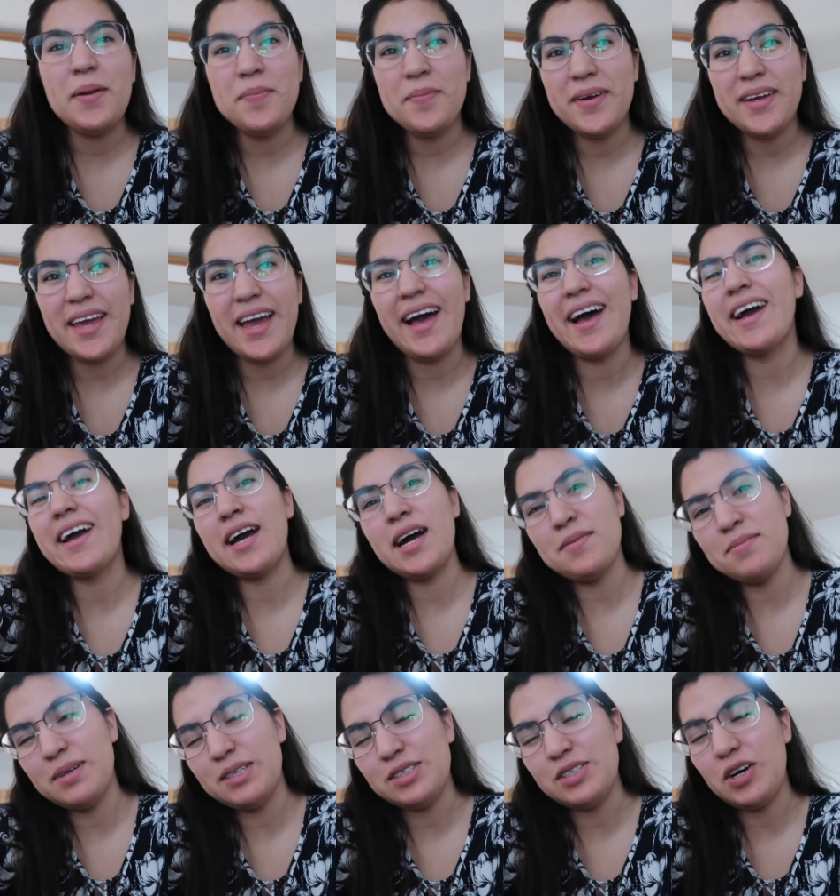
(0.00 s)
but yeah
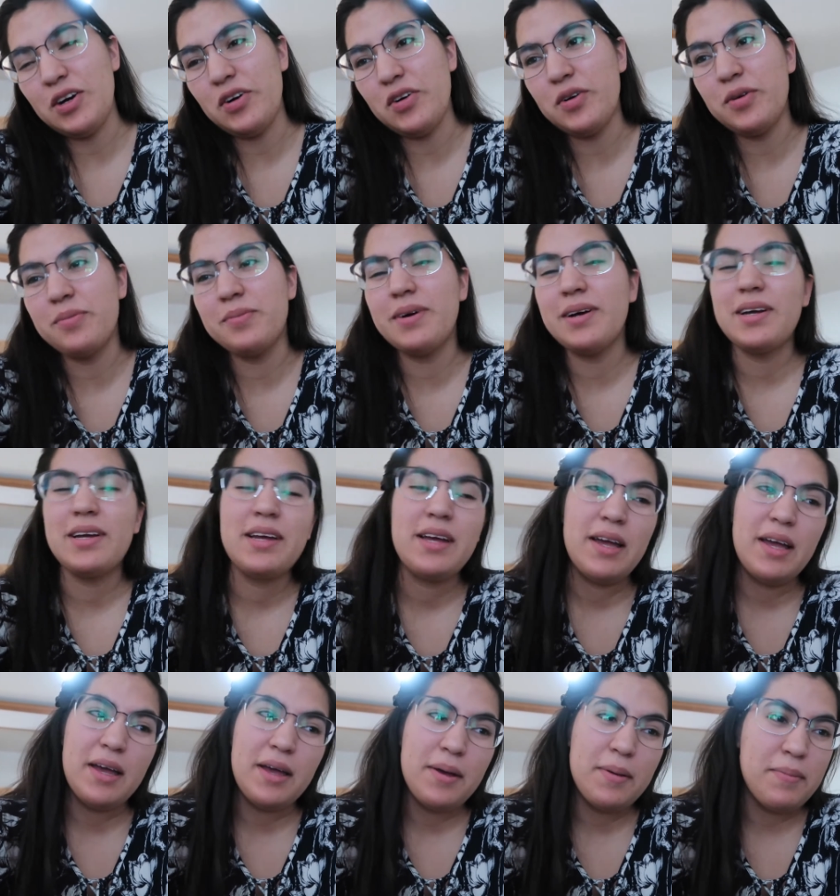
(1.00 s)
Gama's home
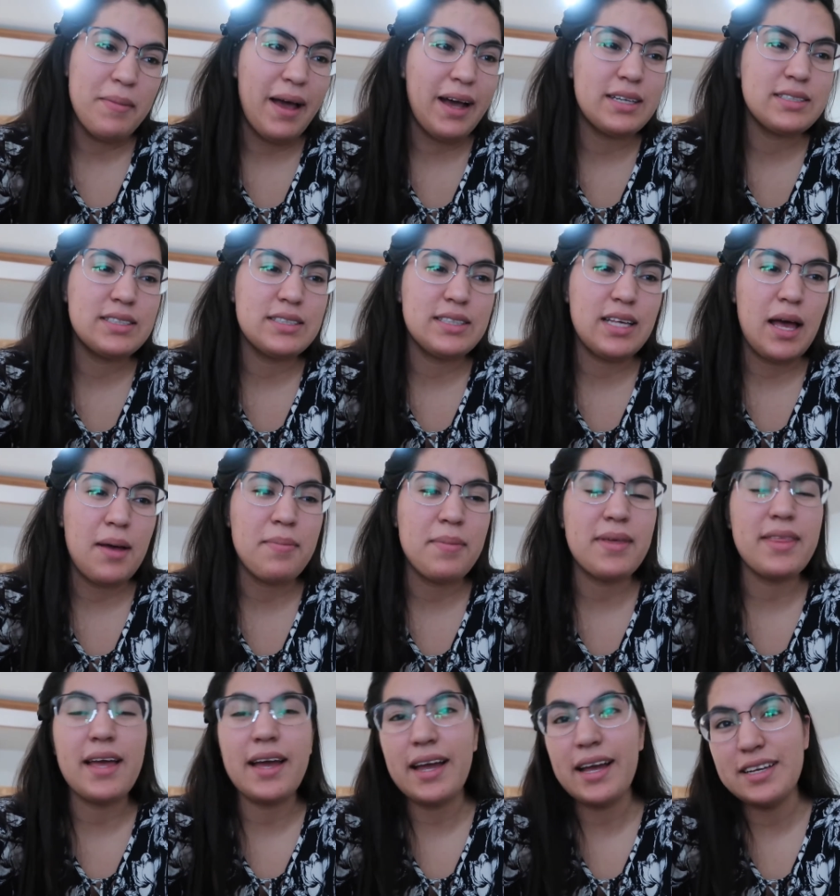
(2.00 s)
Max is
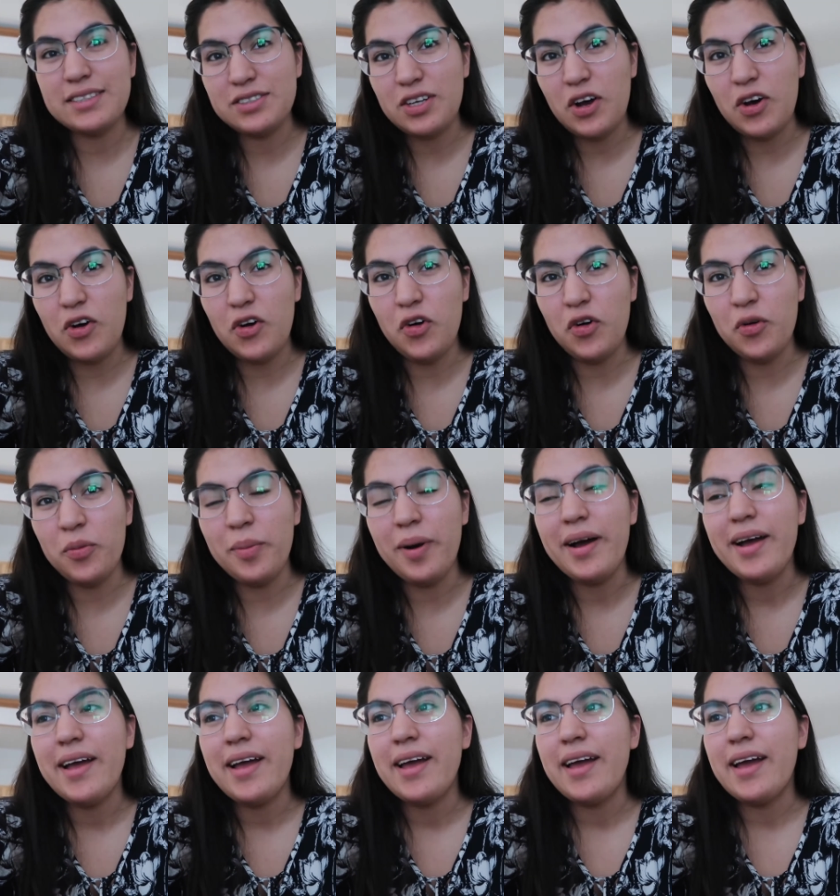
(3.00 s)
happy that he's
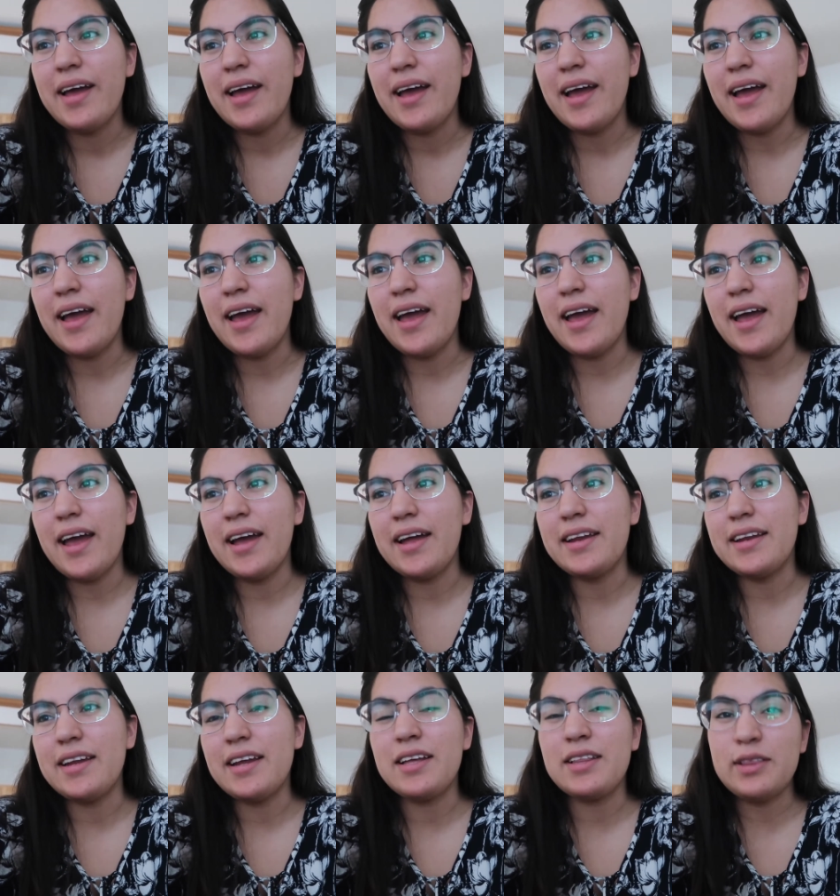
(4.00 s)
home
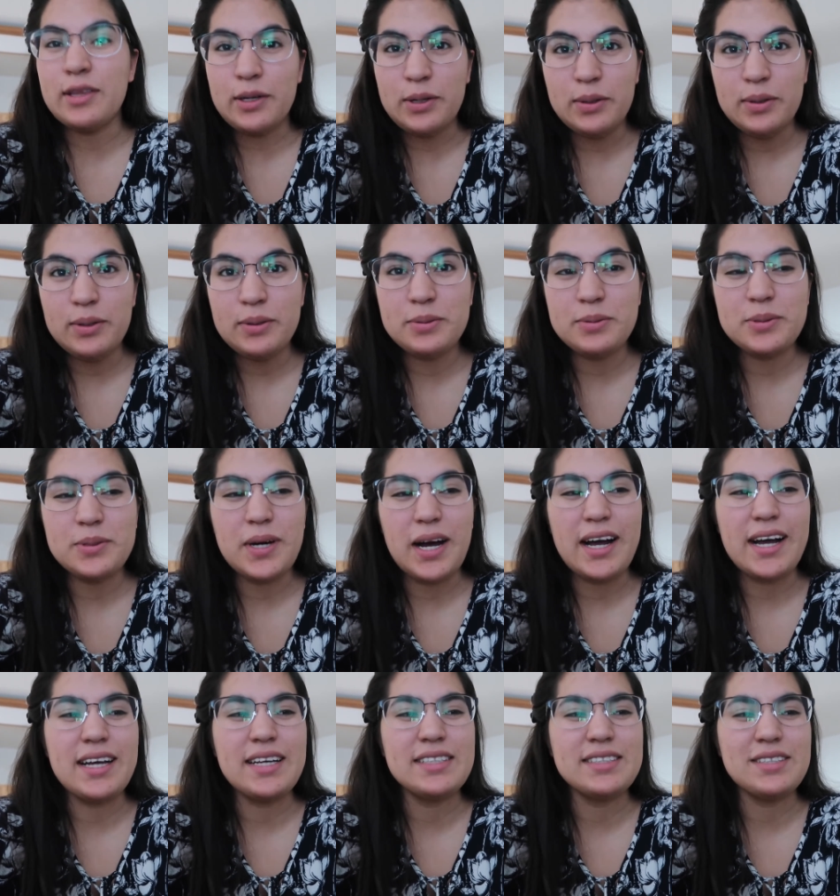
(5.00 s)
and Lulu
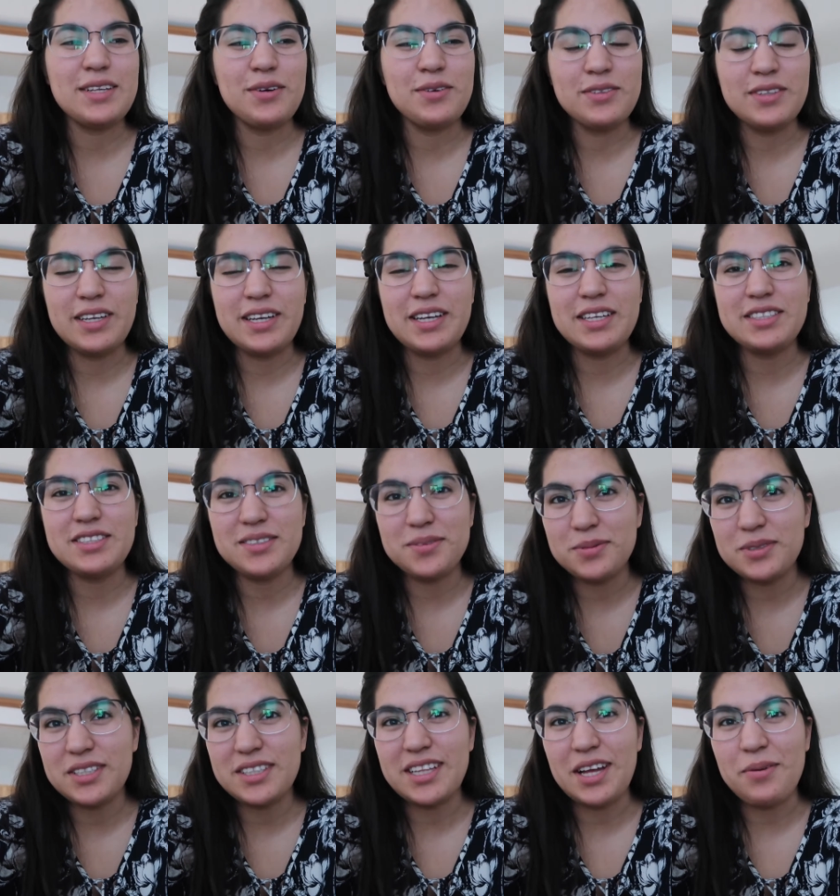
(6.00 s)
is the only
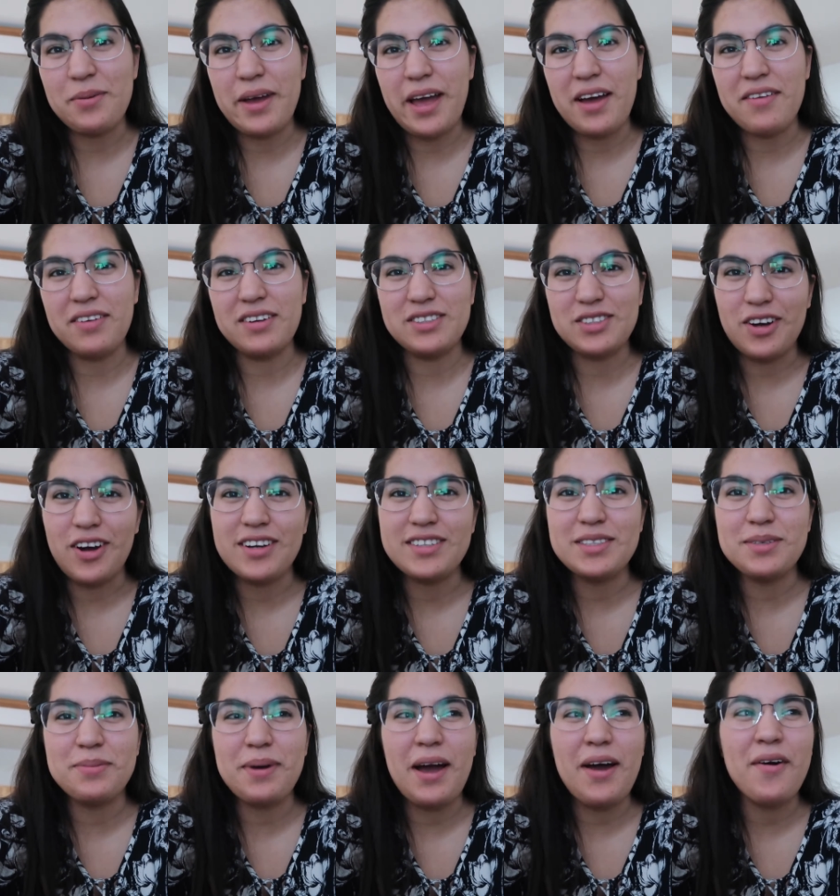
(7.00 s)
subject that we haven't
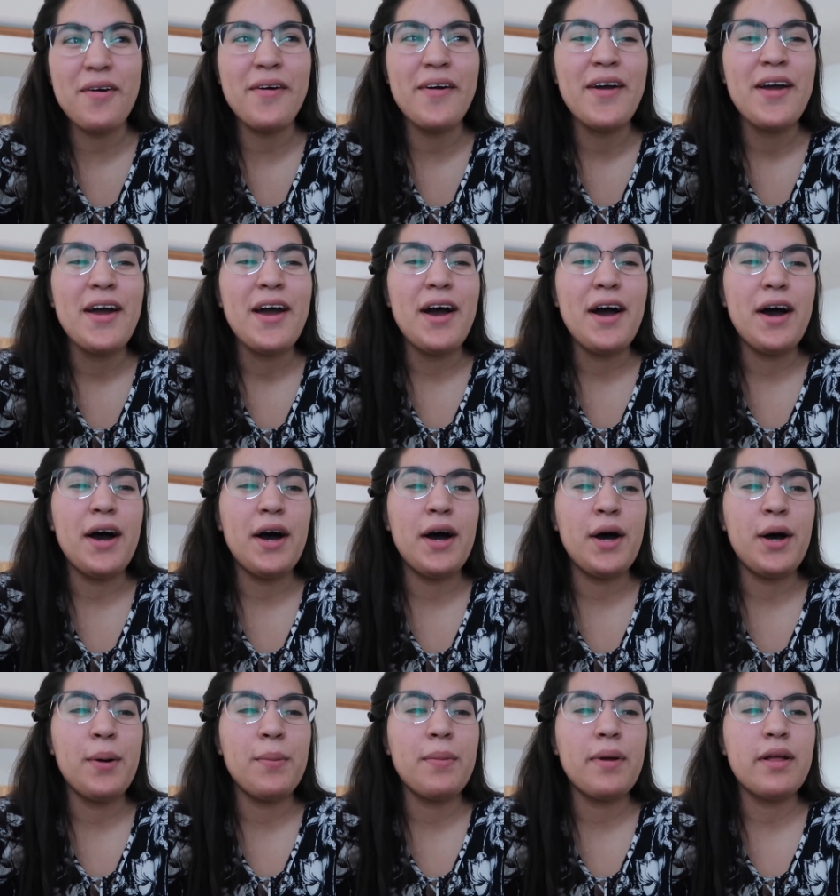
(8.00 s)
talked about
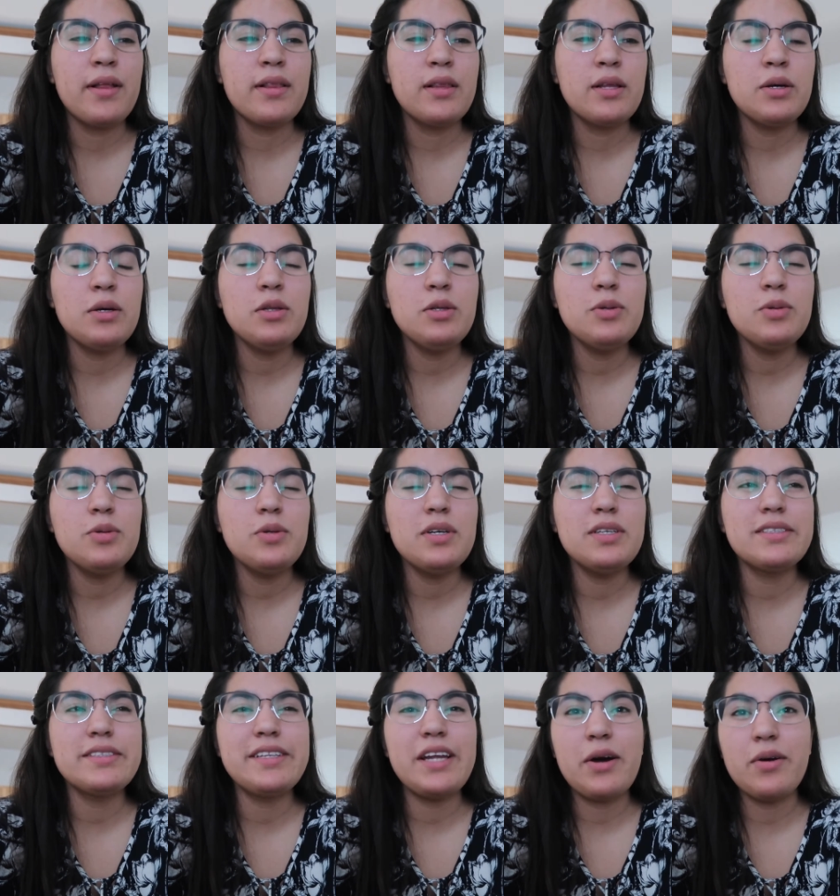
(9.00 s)
um, Lulu
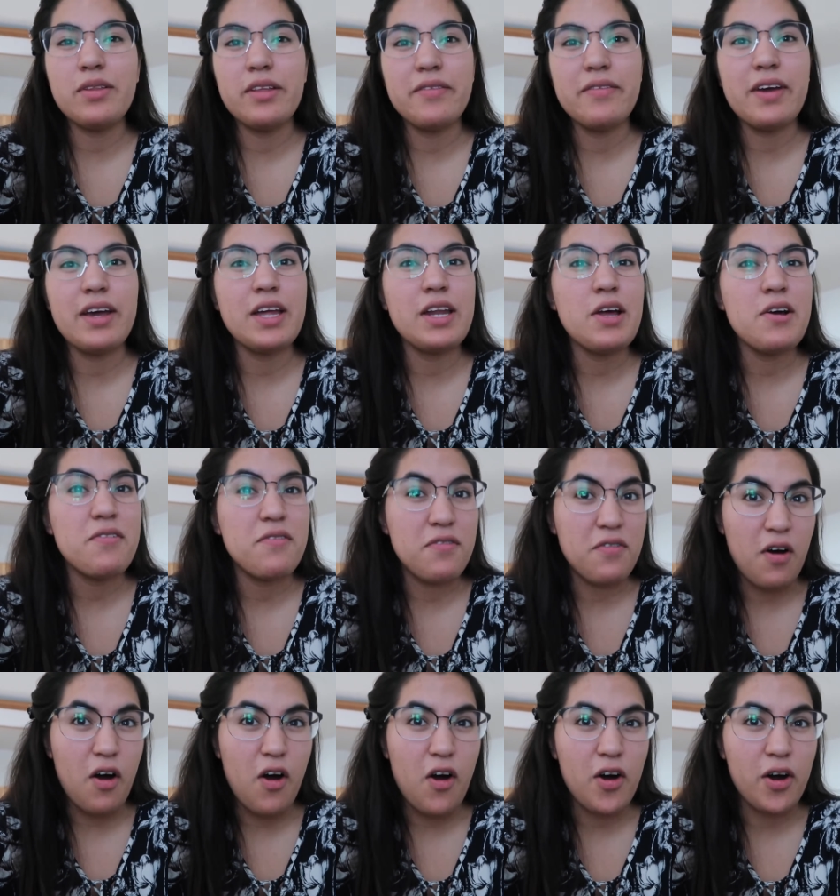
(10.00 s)
is now living in a
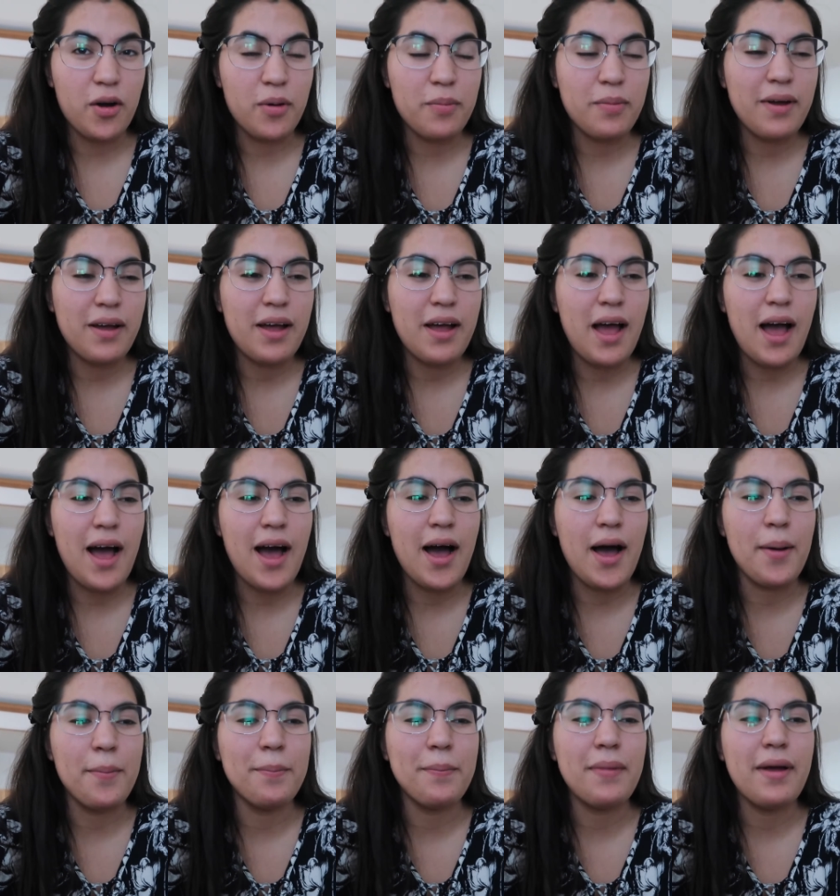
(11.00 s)
farm
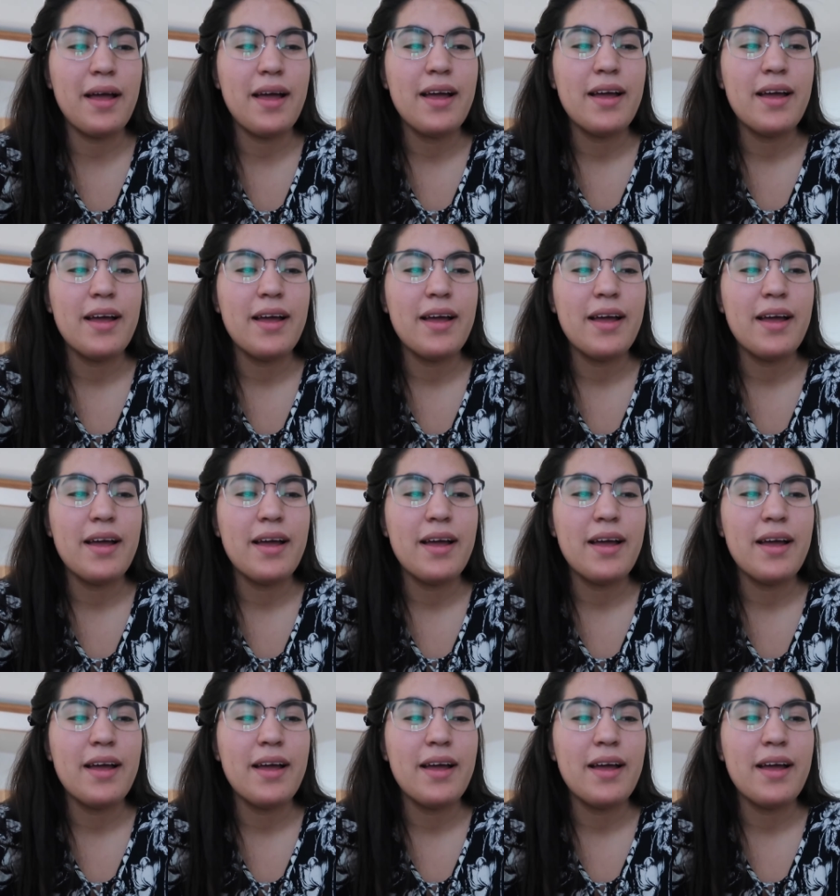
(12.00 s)
um,